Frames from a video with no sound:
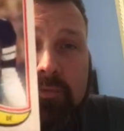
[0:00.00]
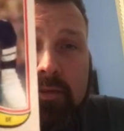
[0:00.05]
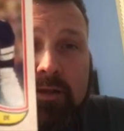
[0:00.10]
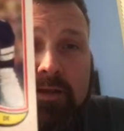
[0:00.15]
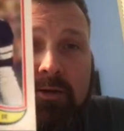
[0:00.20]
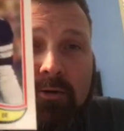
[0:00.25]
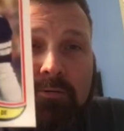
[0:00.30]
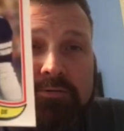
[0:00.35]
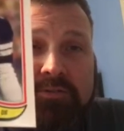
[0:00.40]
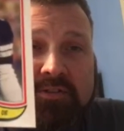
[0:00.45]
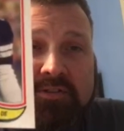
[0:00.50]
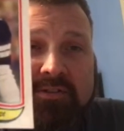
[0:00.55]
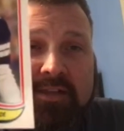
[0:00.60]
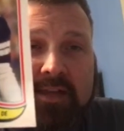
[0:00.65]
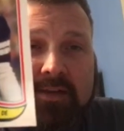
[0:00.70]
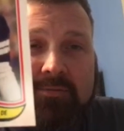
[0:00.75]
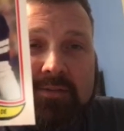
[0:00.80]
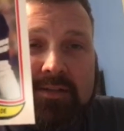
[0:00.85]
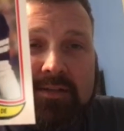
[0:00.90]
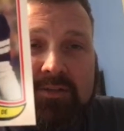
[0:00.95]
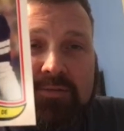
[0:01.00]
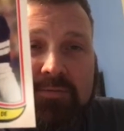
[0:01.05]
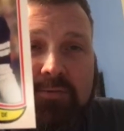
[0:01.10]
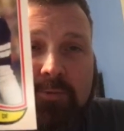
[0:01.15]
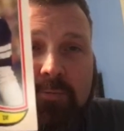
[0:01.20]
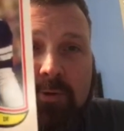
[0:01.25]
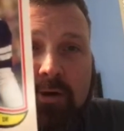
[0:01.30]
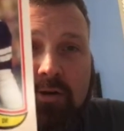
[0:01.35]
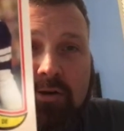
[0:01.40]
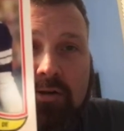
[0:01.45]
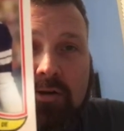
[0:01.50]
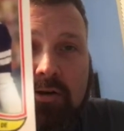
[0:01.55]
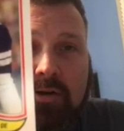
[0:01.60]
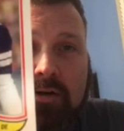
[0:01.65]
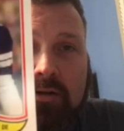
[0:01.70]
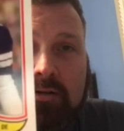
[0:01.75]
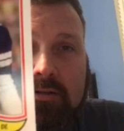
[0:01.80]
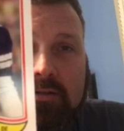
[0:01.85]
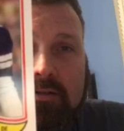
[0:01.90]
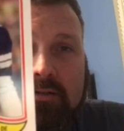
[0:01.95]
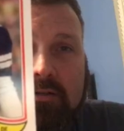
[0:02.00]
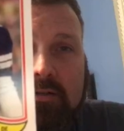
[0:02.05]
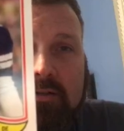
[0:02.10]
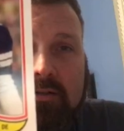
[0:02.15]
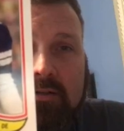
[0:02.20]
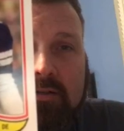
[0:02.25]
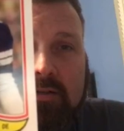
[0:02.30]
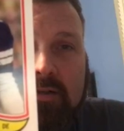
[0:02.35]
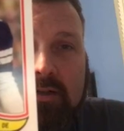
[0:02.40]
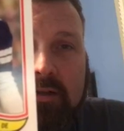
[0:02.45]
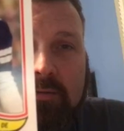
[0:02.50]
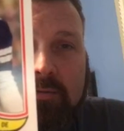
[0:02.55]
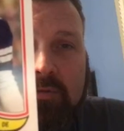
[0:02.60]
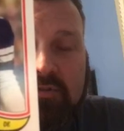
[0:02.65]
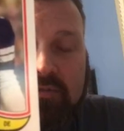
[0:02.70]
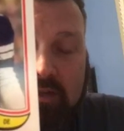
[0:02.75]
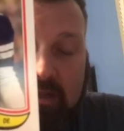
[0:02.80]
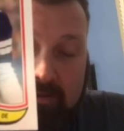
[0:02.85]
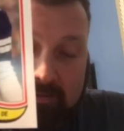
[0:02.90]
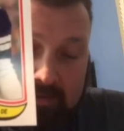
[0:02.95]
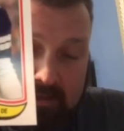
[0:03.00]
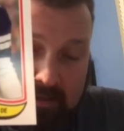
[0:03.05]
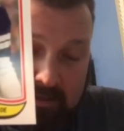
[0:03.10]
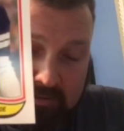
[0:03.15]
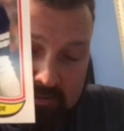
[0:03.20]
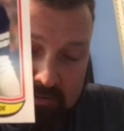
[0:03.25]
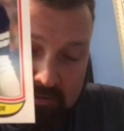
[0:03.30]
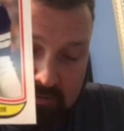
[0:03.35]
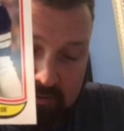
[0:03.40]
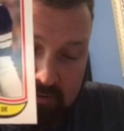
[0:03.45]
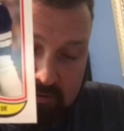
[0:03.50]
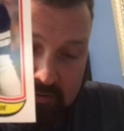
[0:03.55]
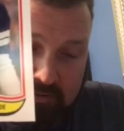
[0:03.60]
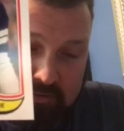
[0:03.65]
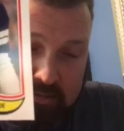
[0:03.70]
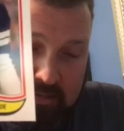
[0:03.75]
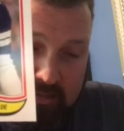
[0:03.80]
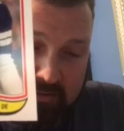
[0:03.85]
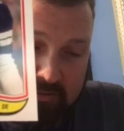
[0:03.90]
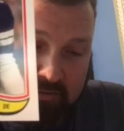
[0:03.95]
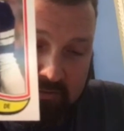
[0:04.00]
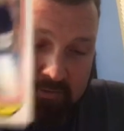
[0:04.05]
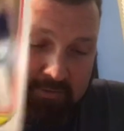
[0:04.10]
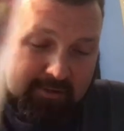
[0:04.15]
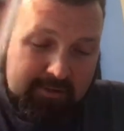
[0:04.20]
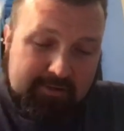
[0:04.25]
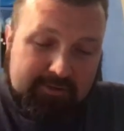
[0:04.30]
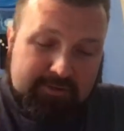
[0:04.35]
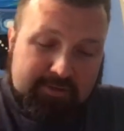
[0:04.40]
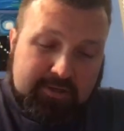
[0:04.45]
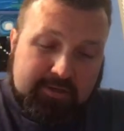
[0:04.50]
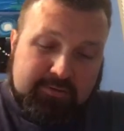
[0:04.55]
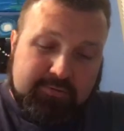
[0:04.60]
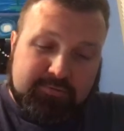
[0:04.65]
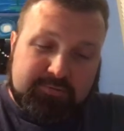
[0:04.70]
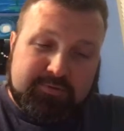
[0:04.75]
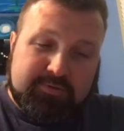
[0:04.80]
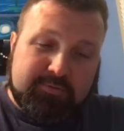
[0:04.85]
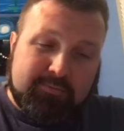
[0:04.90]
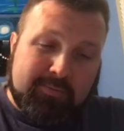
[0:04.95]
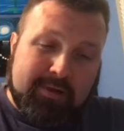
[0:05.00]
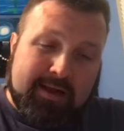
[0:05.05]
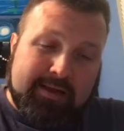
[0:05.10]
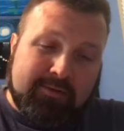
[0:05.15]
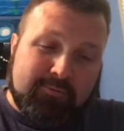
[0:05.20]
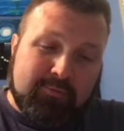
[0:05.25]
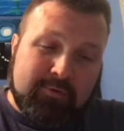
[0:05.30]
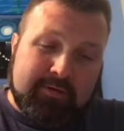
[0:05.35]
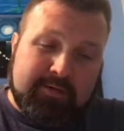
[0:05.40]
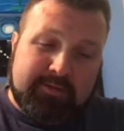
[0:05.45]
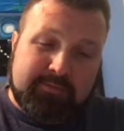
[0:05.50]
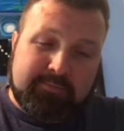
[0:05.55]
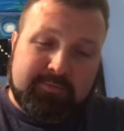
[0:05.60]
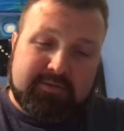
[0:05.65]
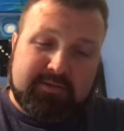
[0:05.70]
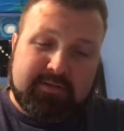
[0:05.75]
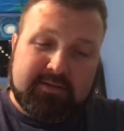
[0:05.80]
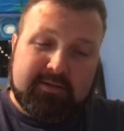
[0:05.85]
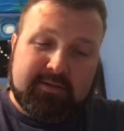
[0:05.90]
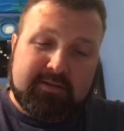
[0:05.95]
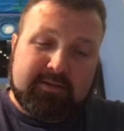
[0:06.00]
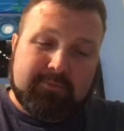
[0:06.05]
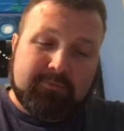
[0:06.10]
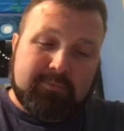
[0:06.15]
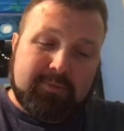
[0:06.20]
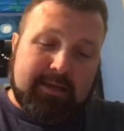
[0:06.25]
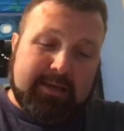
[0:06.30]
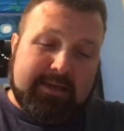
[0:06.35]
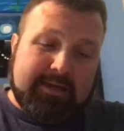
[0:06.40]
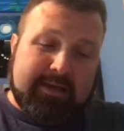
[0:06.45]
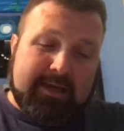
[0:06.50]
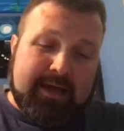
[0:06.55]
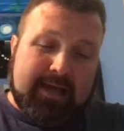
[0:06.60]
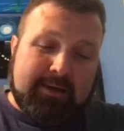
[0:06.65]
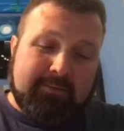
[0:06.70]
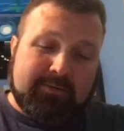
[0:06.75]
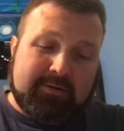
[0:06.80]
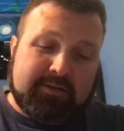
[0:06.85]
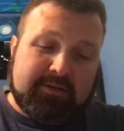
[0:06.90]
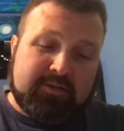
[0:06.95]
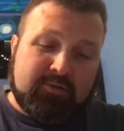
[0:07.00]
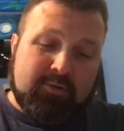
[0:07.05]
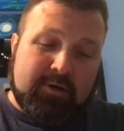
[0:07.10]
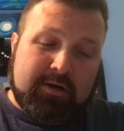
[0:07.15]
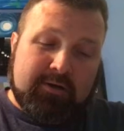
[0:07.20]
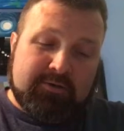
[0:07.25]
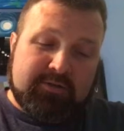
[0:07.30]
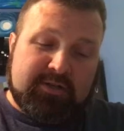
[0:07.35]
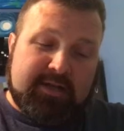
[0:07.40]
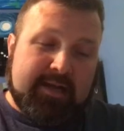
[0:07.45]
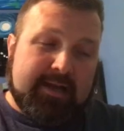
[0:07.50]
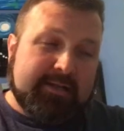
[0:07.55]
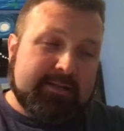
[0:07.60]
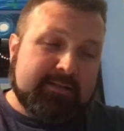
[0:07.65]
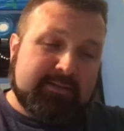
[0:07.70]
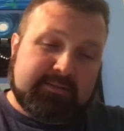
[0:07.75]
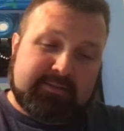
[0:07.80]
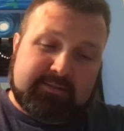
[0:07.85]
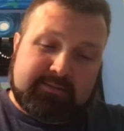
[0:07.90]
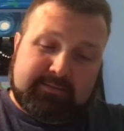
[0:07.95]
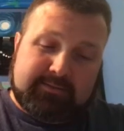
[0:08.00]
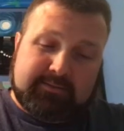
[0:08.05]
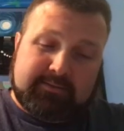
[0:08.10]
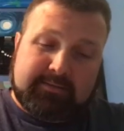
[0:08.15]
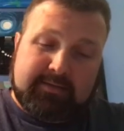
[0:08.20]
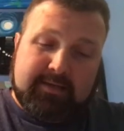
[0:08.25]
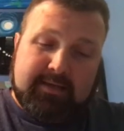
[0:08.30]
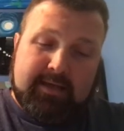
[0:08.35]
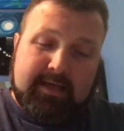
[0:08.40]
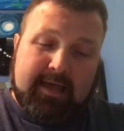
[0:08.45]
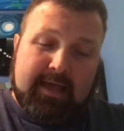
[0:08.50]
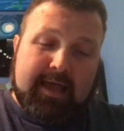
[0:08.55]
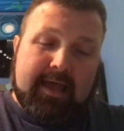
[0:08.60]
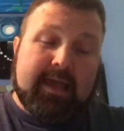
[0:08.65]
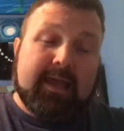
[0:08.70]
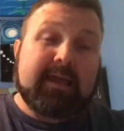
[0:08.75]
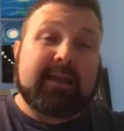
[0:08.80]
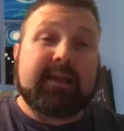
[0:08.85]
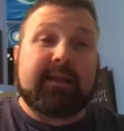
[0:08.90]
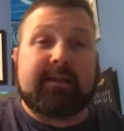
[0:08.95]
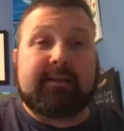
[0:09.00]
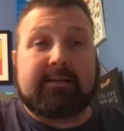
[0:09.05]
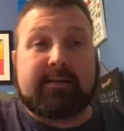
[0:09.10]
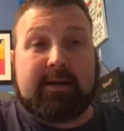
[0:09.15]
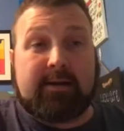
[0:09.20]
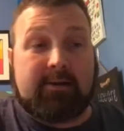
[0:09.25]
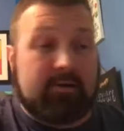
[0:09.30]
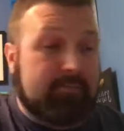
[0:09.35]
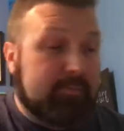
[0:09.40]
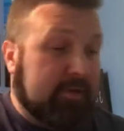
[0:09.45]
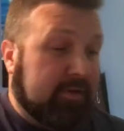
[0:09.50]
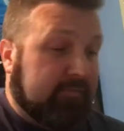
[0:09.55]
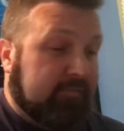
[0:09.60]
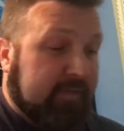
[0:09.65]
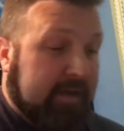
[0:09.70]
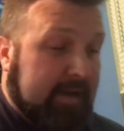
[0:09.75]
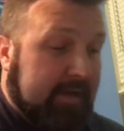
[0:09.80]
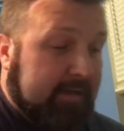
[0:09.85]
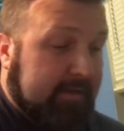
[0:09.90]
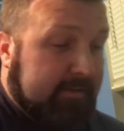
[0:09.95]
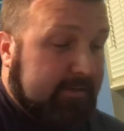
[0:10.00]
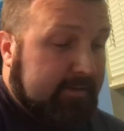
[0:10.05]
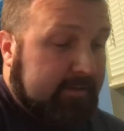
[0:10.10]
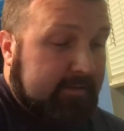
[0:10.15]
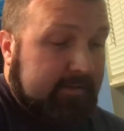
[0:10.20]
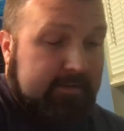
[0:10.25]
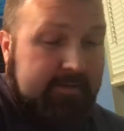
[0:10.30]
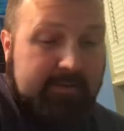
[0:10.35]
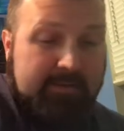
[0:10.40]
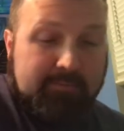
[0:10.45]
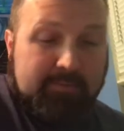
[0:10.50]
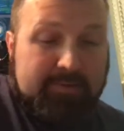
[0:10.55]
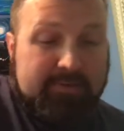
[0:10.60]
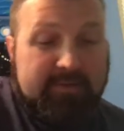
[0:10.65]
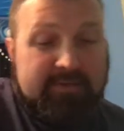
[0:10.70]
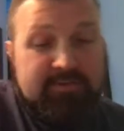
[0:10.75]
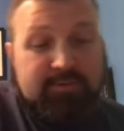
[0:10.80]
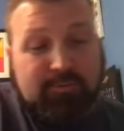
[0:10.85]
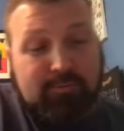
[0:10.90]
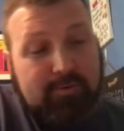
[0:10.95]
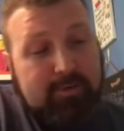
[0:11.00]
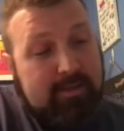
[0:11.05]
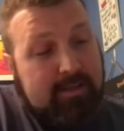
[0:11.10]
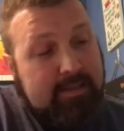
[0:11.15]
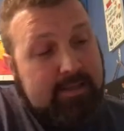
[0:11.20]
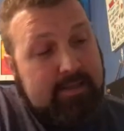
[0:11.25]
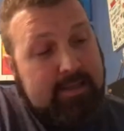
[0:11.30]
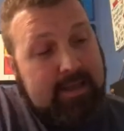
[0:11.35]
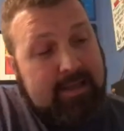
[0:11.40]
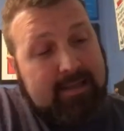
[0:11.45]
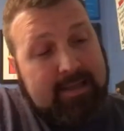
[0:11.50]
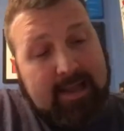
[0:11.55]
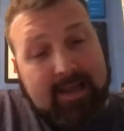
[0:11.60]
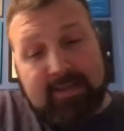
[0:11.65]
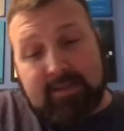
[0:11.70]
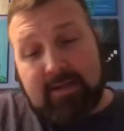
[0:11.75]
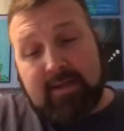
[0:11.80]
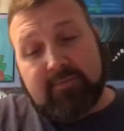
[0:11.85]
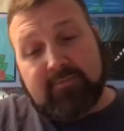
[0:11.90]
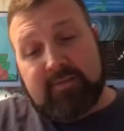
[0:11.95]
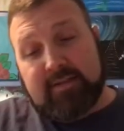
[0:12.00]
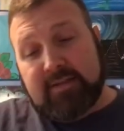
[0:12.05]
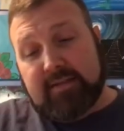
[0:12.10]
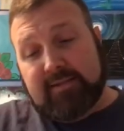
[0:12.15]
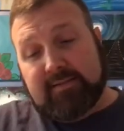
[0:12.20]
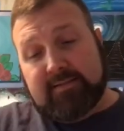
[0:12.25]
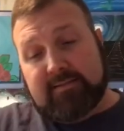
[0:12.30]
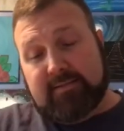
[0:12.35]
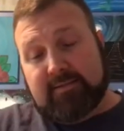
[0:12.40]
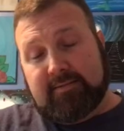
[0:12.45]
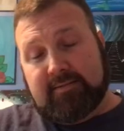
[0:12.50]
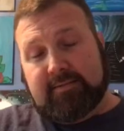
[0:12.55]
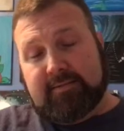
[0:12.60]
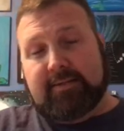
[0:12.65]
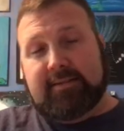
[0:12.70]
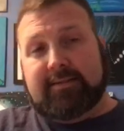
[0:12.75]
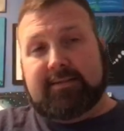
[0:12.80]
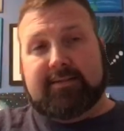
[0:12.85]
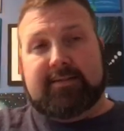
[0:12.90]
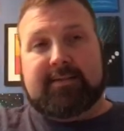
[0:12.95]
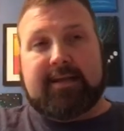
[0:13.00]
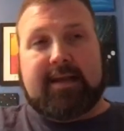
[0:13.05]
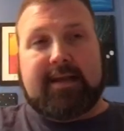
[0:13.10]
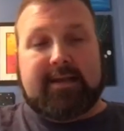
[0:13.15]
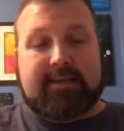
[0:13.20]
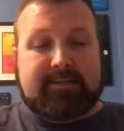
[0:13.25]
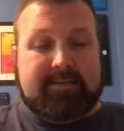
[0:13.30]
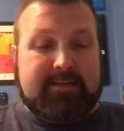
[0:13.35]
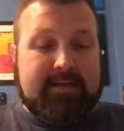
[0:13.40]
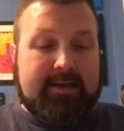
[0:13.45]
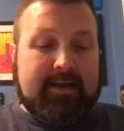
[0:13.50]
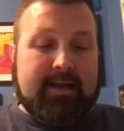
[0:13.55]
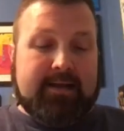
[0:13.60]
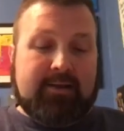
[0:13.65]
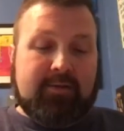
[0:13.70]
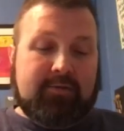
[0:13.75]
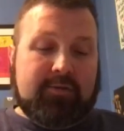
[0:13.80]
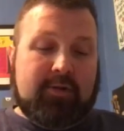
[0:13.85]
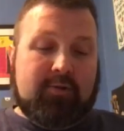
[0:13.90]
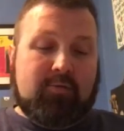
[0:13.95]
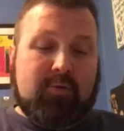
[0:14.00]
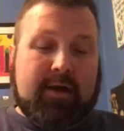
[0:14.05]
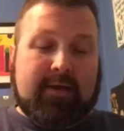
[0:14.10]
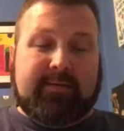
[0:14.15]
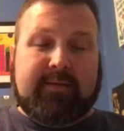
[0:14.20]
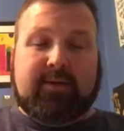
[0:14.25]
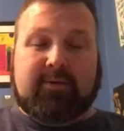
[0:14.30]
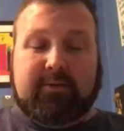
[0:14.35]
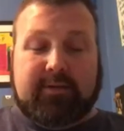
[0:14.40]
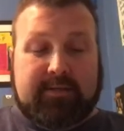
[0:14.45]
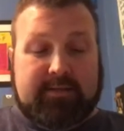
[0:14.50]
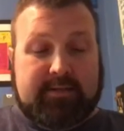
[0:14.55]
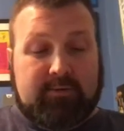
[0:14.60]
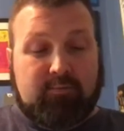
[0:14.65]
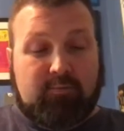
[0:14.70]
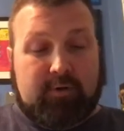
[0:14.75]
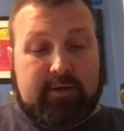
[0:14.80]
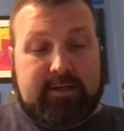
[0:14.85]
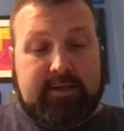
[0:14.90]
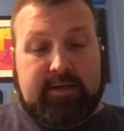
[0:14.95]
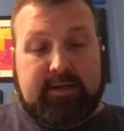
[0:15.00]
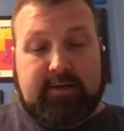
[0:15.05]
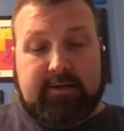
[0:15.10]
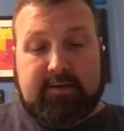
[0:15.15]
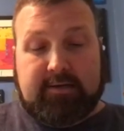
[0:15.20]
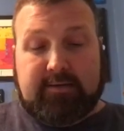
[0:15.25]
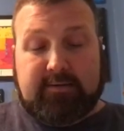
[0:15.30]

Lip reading: old 70s football card. But you got the Ed Too Tall Jones, Mike Williams, Blaine Gabbert, Quail Jackson, and Darren McFadden. I mean, these are really I love these designs, and I don't know why they only did 1 year